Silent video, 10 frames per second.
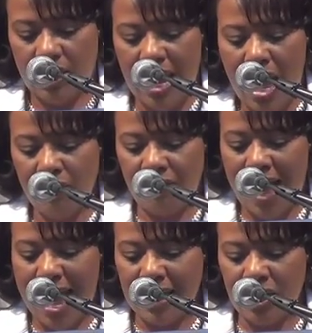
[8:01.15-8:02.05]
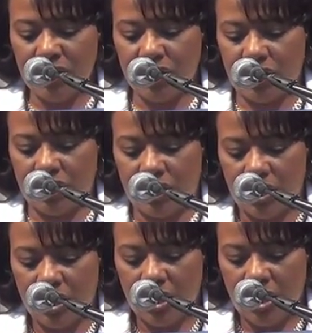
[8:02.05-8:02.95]
Nonviolence
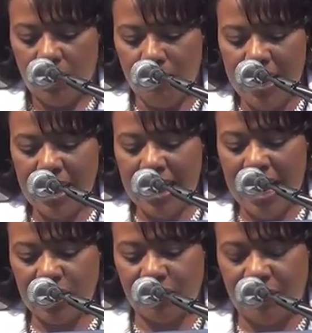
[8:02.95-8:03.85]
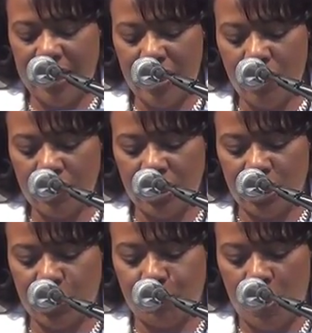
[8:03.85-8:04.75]
mitigates fears, it
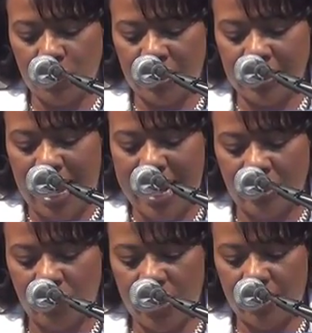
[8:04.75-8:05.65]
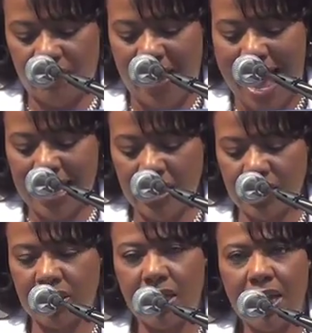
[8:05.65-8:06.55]
disperses hatred,
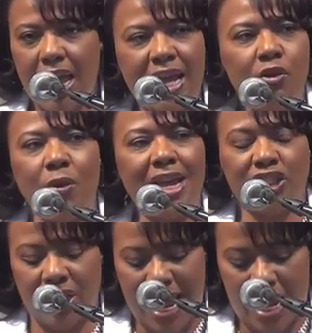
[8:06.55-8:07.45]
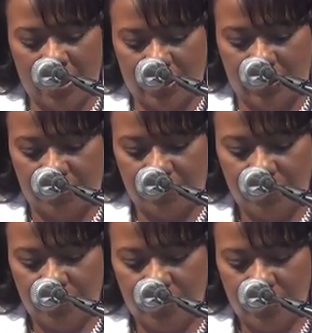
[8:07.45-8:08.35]
violence, and irrationality.
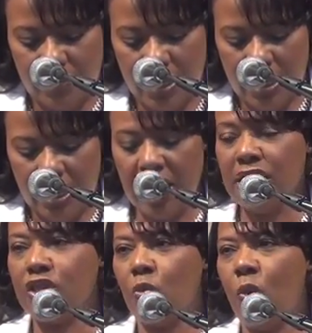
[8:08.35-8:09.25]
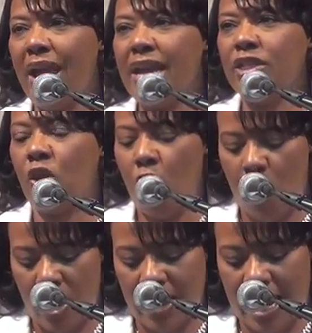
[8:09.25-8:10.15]
It is a way
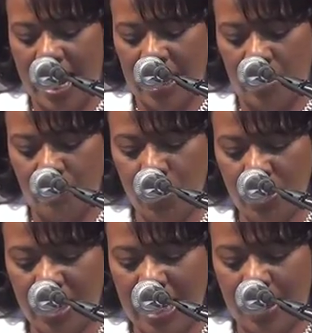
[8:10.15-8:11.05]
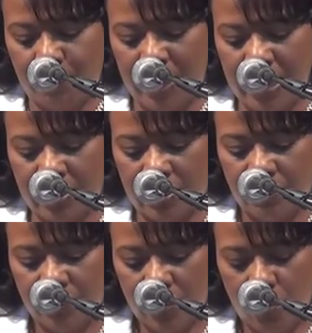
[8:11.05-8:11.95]
toward a community at peace
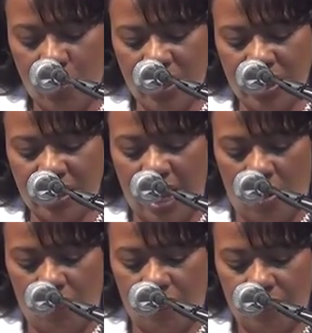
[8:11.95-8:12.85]
with itself.